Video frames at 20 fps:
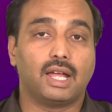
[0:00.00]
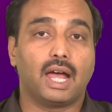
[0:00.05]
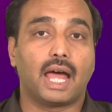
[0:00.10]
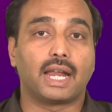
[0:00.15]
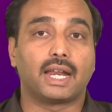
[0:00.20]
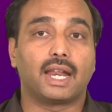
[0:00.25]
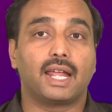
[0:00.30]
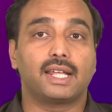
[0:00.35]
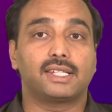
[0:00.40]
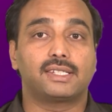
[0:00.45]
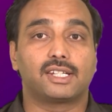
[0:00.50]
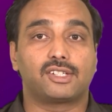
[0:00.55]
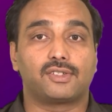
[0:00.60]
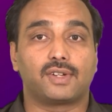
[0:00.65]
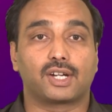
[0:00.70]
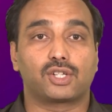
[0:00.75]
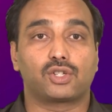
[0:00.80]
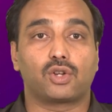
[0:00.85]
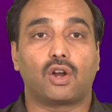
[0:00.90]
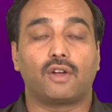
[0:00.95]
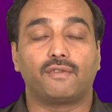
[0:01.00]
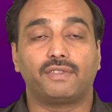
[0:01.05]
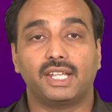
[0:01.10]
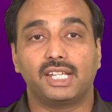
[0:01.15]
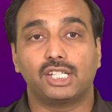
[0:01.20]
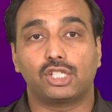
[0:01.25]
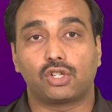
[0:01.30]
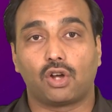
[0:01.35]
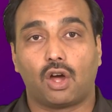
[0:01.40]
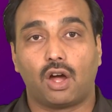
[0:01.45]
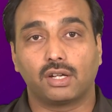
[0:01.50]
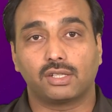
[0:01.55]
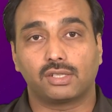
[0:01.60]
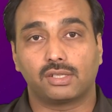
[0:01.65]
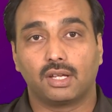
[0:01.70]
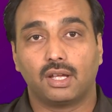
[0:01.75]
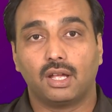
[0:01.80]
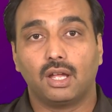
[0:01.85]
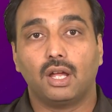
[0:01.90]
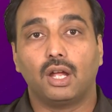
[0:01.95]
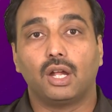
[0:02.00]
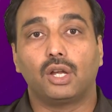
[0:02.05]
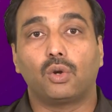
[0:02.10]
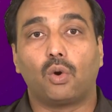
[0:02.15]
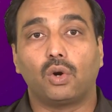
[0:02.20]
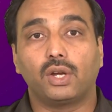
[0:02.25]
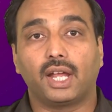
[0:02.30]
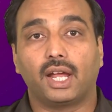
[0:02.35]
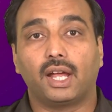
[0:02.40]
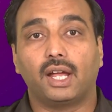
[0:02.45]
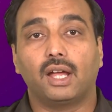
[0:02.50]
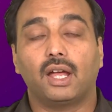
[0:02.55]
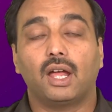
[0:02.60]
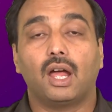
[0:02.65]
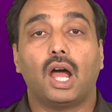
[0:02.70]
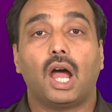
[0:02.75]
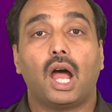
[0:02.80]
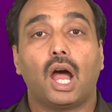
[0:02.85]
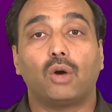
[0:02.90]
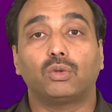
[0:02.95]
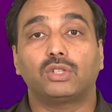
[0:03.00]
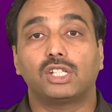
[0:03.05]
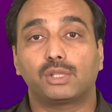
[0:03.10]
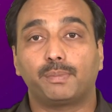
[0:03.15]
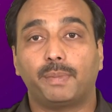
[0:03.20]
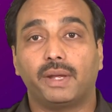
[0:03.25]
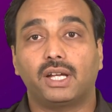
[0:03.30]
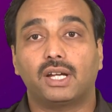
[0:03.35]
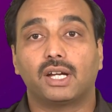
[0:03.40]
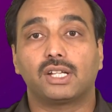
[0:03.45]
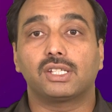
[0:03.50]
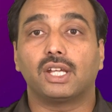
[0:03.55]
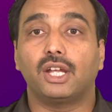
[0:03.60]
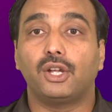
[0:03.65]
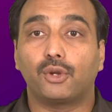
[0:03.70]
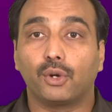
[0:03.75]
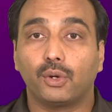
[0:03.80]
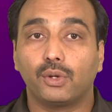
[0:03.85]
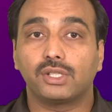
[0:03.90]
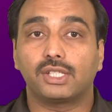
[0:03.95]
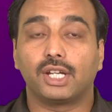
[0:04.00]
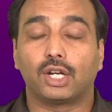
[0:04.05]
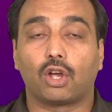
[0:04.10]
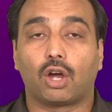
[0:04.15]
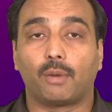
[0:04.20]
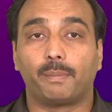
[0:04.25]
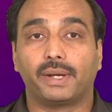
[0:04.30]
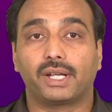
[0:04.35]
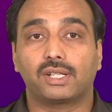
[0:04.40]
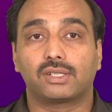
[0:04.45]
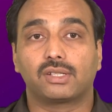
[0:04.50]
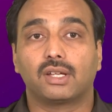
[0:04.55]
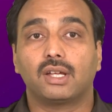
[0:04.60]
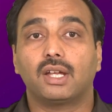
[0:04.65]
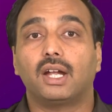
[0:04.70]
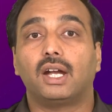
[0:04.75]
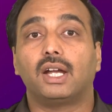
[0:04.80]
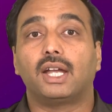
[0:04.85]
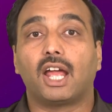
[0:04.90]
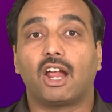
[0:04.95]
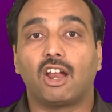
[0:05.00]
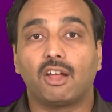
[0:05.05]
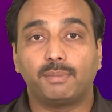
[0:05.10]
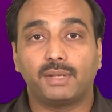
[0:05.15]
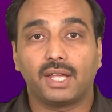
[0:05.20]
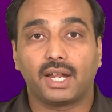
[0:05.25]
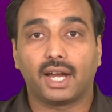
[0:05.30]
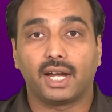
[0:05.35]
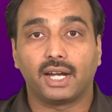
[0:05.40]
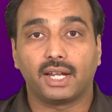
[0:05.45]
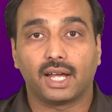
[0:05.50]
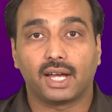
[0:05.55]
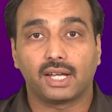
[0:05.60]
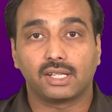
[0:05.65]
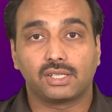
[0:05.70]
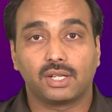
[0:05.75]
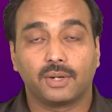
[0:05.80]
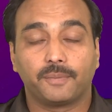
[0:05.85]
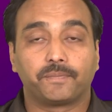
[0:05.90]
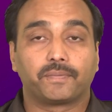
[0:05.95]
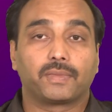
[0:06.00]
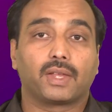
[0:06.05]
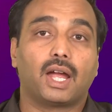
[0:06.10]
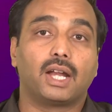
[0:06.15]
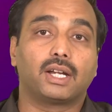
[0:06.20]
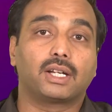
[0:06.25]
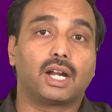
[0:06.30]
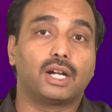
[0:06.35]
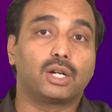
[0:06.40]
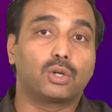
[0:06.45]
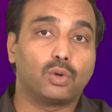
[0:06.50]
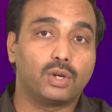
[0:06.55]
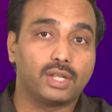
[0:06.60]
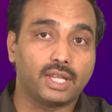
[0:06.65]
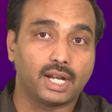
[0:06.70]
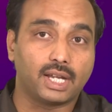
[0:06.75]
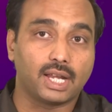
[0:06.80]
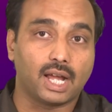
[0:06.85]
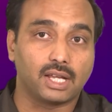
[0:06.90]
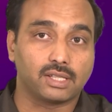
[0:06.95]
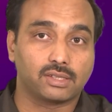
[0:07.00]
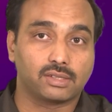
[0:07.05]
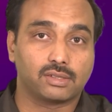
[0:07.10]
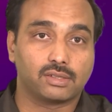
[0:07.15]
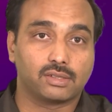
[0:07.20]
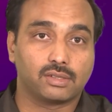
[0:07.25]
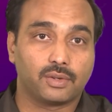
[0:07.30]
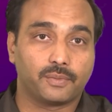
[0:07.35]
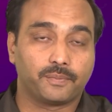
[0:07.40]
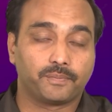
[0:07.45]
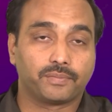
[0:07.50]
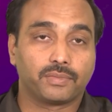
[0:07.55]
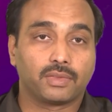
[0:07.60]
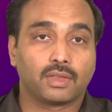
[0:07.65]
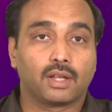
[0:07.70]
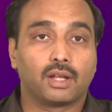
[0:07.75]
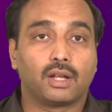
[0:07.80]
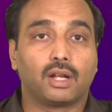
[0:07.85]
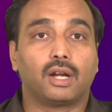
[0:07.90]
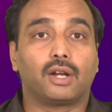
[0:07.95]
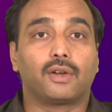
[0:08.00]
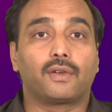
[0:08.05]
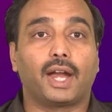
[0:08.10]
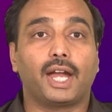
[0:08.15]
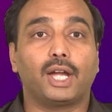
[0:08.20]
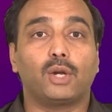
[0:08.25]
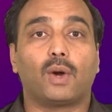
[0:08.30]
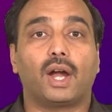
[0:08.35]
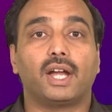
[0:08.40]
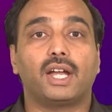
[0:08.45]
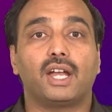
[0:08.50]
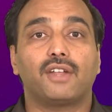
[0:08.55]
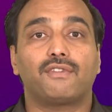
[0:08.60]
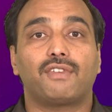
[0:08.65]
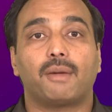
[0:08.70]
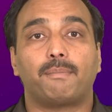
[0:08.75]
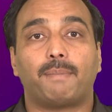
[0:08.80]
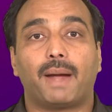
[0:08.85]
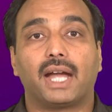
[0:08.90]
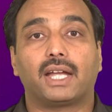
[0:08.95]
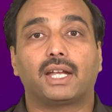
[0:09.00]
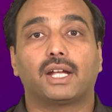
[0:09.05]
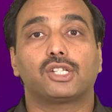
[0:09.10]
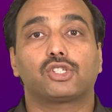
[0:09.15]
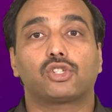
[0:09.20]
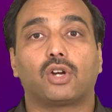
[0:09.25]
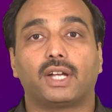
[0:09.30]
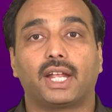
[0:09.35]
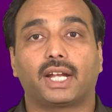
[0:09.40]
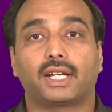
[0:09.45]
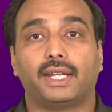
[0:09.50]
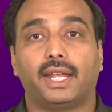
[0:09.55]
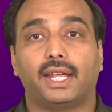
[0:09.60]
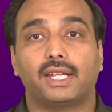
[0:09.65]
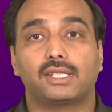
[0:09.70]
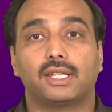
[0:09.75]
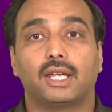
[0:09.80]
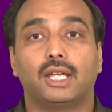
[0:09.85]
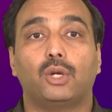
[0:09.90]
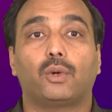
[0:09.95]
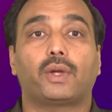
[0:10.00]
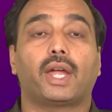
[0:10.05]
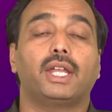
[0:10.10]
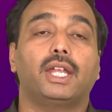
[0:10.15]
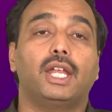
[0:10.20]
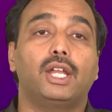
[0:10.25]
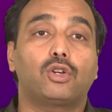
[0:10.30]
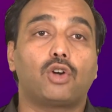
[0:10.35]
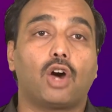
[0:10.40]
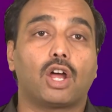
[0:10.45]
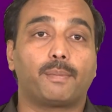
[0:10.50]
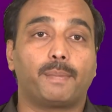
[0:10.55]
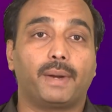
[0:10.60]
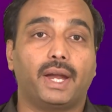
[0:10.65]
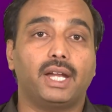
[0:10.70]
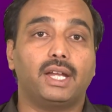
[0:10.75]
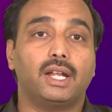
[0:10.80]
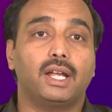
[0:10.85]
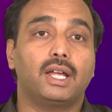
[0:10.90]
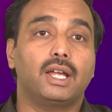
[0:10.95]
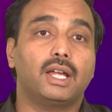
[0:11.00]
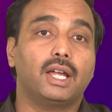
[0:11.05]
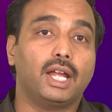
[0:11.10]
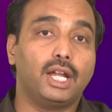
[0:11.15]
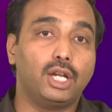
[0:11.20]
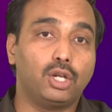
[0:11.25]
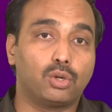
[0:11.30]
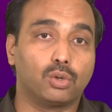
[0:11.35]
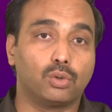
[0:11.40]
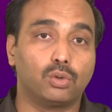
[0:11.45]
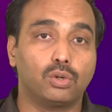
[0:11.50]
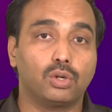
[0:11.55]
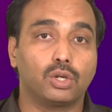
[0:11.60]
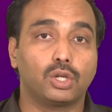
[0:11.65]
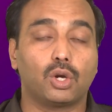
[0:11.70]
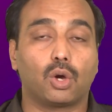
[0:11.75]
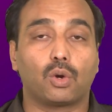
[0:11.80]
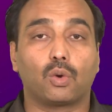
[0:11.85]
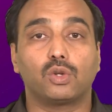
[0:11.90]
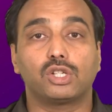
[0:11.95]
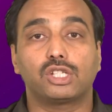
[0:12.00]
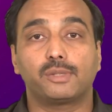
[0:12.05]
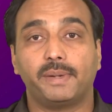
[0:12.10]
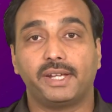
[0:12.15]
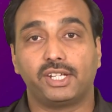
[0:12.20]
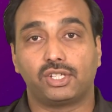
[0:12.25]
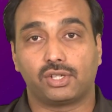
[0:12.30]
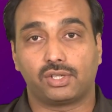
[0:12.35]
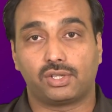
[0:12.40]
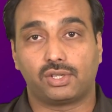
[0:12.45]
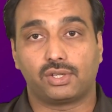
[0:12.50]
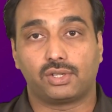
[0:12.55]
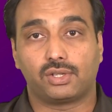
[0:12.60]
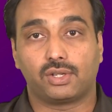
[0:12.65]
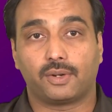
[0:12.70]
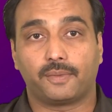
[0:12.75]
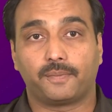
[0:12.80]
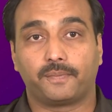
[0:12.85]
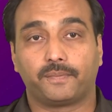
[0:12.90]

Analyze the structure of these talks, noting how the speakers introduce the topics, develop their ideas, and conclude their tasks. Try to identify patterns or techniques you can incorporate into your own speeches.